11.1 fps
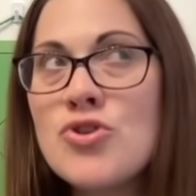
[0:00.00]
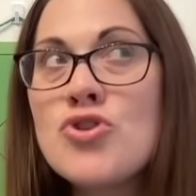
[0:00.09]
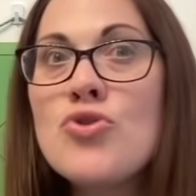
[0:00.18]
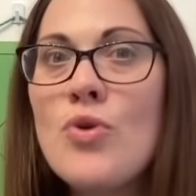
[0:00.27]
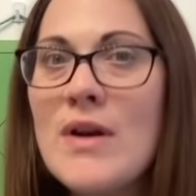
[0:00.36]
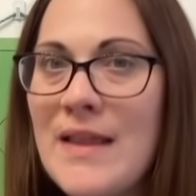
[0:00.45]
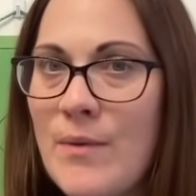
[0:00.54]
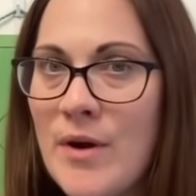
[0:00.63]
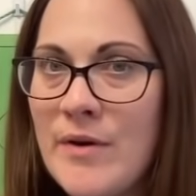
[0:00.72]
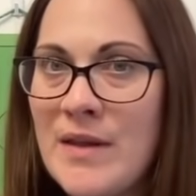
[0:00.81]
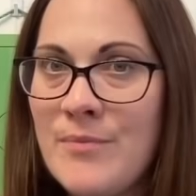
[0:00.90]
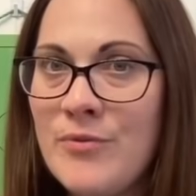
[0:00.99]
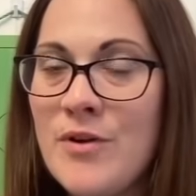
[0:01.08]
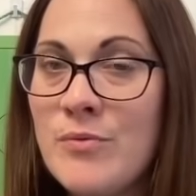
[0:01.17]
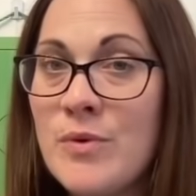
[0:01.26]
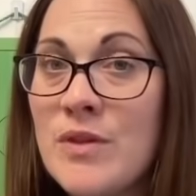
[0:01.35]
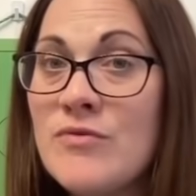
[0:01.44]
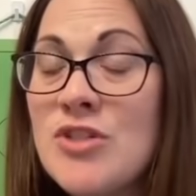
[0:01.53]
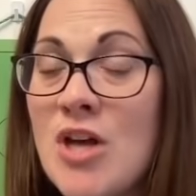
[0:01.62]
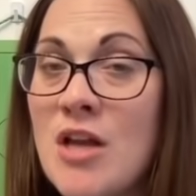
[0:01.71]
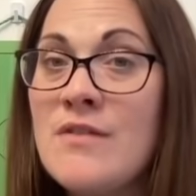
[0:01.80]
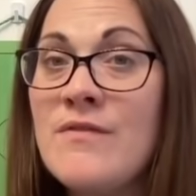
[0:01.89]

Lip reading: Surely that will only improve with the return